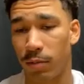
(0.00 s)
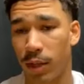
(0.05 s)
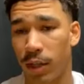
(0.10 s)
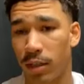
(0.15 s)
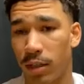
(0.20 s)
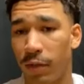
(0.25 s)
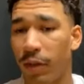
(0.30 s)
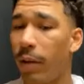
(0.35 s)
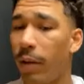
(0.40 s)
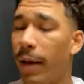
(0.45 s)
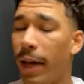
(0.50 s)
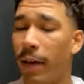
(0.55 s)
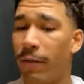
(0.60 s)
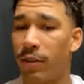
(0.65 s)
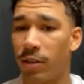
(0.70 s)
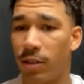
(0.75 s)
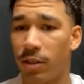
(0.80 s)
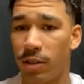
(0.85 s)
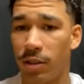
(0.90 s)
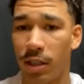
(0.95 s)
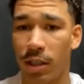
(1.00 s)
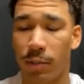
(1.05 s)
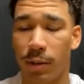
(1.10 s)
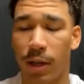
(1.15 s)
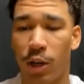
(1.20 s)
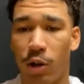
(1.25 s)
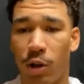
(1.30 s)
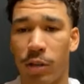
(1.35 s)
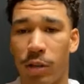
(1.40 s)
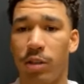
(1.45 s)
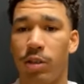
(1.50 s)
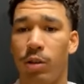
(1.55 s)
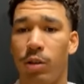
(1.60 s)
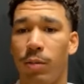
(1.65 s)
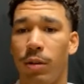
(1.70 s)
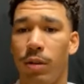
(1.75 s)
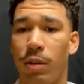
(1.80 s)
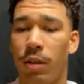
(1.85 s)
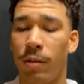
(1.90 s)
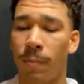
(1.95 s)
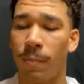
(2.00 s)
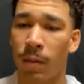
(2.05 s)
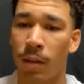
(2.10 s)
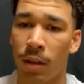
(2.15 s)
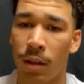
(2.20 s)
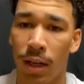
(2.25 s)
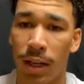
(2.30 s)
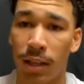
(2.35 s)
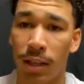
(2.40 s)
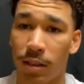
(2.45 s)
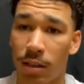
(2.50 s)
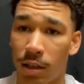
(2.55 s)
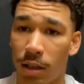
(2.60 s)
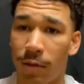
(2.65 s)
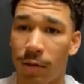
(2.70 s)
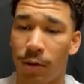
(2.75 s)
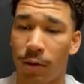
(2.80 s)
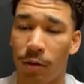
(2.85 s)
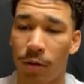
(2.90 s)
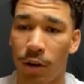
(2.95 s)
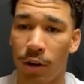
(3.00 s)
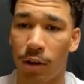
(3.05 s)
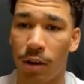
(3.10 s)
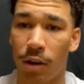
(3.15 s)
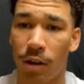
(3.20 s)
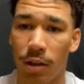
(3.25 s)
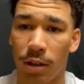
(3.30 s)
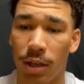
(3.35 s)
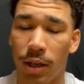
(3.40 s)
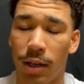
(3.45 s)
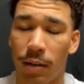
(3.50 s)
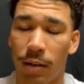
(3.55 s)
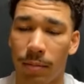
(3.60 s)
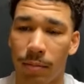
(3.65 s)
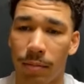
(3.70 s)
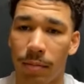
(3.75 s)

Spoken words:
Because if I'm half as good as him, I know I'll still be in this league for a very long time.